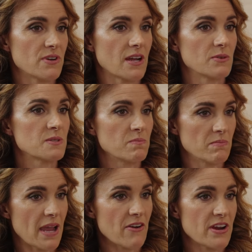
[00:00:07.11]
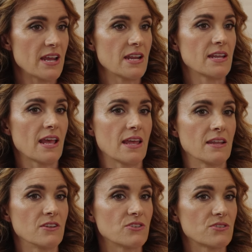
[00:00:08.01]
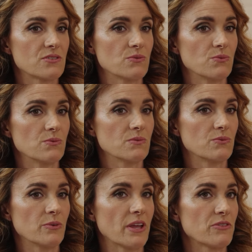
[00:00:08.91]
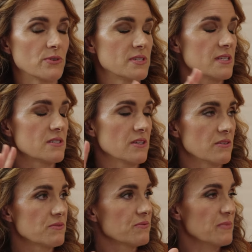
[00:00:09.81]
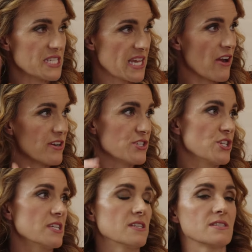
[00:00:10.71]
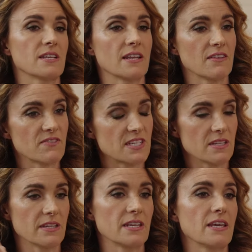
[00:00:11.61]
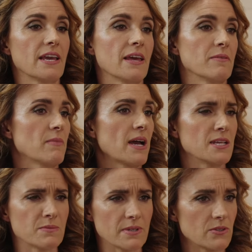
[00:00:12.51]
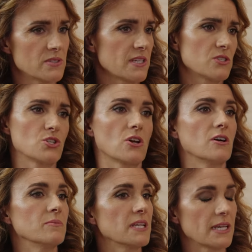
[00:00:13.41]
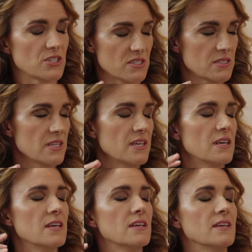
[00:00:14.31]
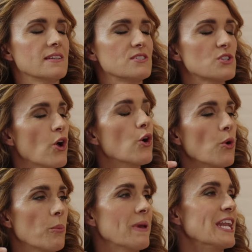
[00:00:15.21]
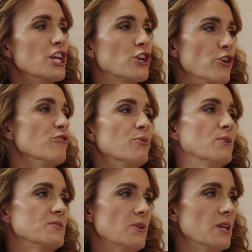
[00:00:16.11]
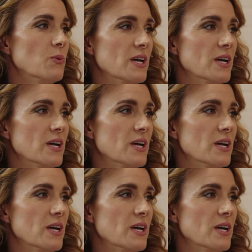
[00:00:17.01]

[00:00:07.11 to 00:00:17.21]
when I was married and we went through a season of miscarriages and infertility and my husband losing his job and like just so many curveballs all at